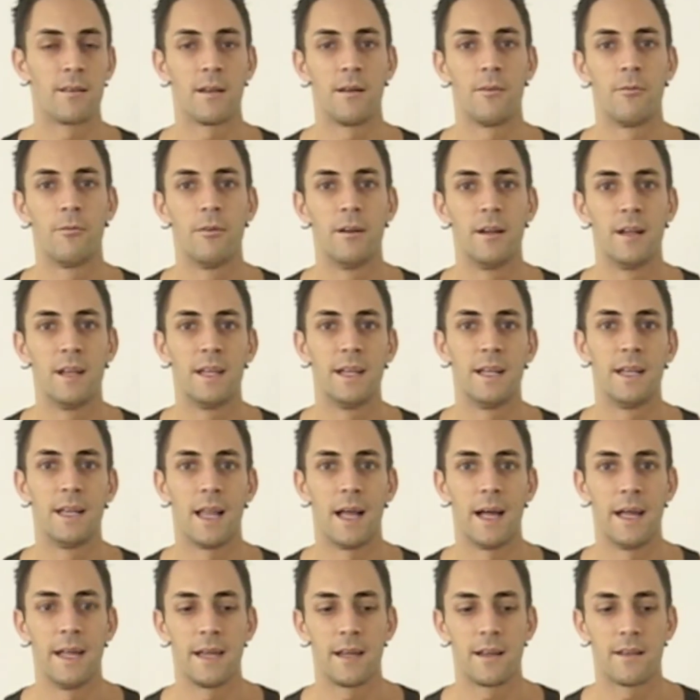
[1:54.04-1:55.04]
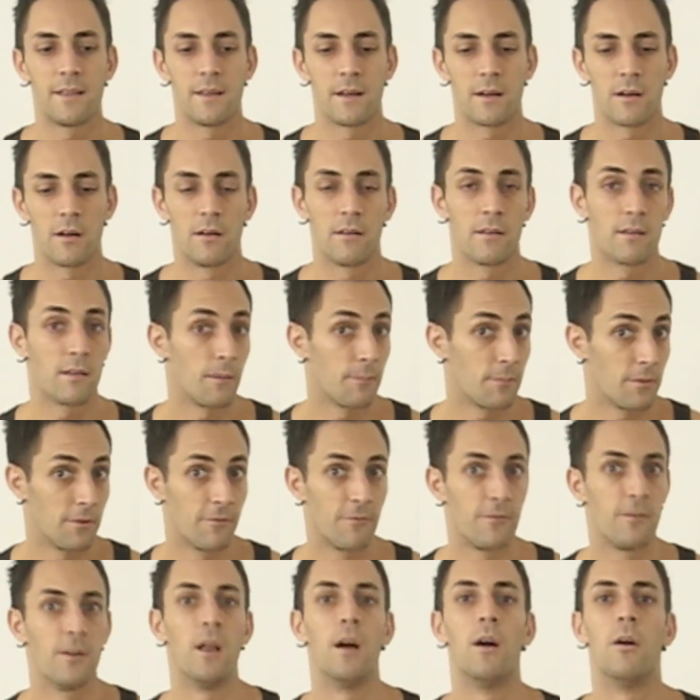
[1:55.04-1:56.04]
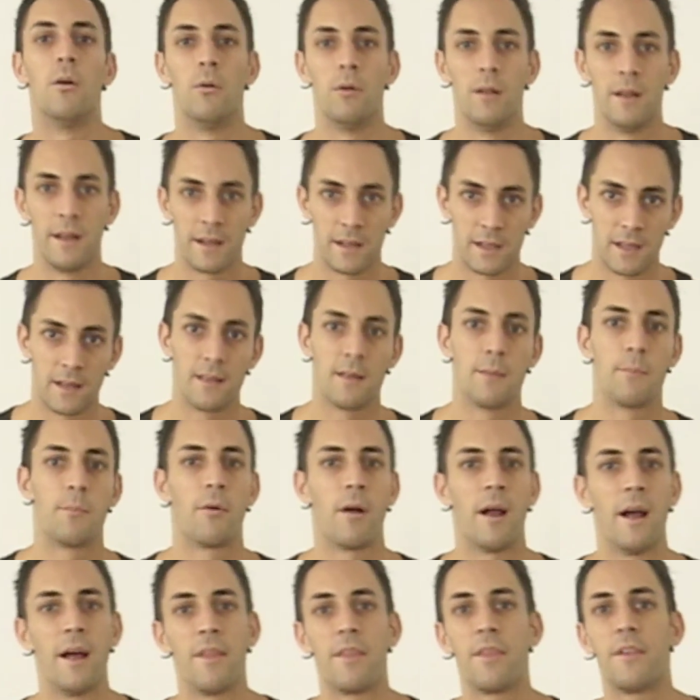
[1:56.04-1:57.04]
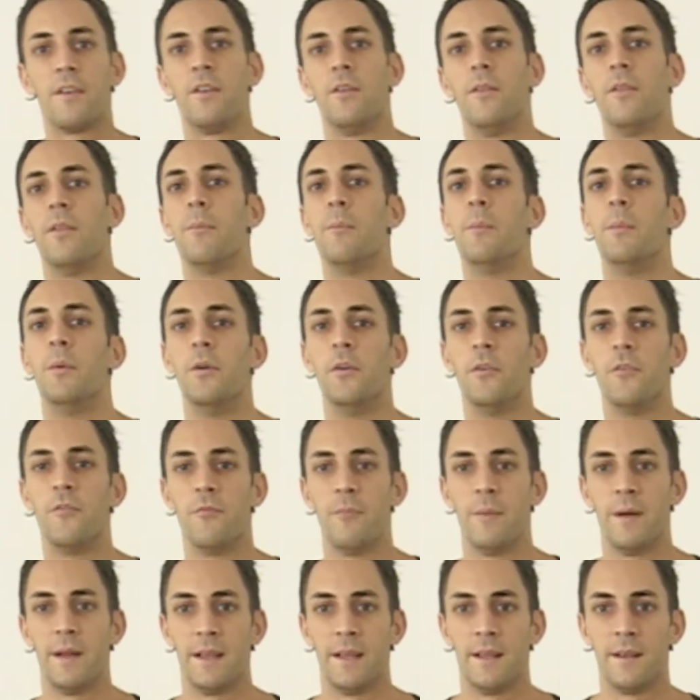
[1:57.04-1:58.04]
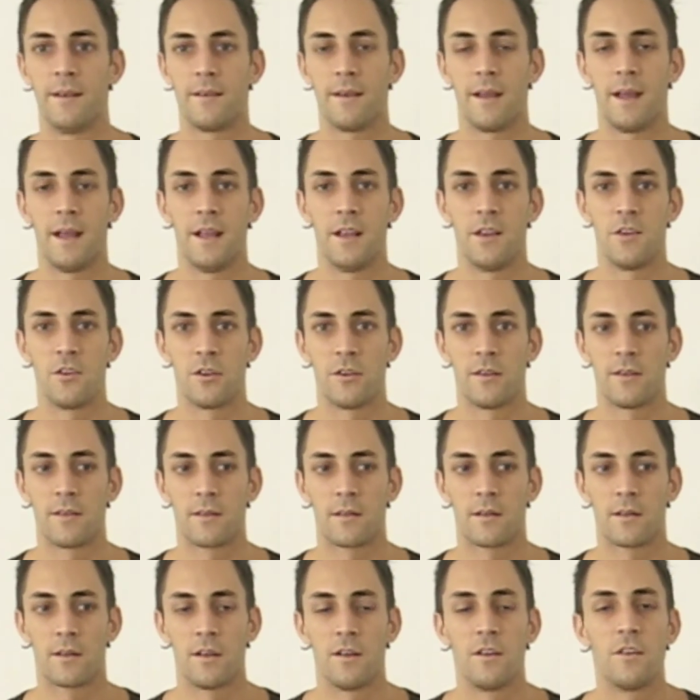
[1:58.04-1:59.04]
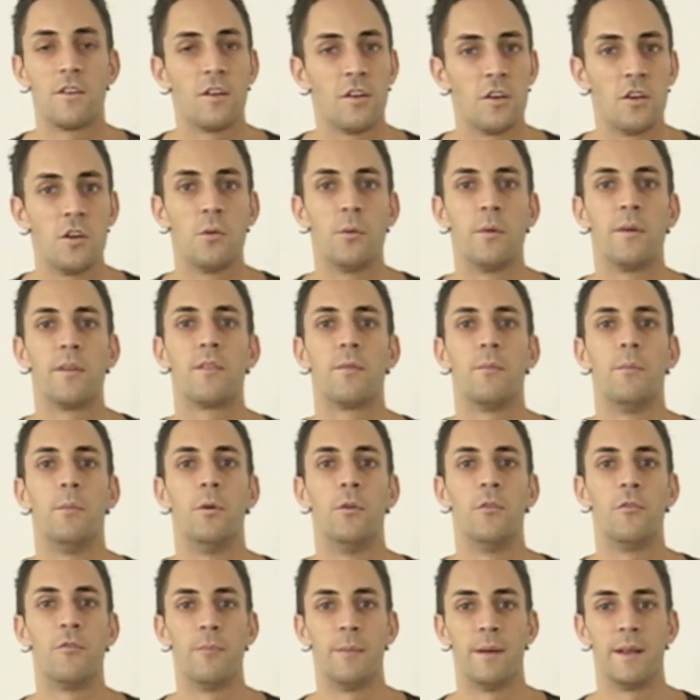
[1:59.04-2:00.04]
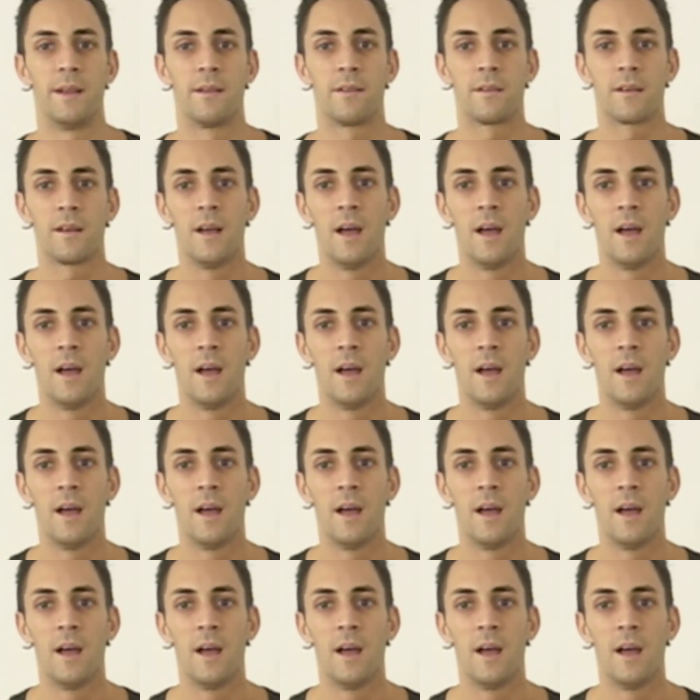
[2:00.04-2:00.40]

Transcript: I really like the concept of flow, linking the breath to the movement and just continuous movement.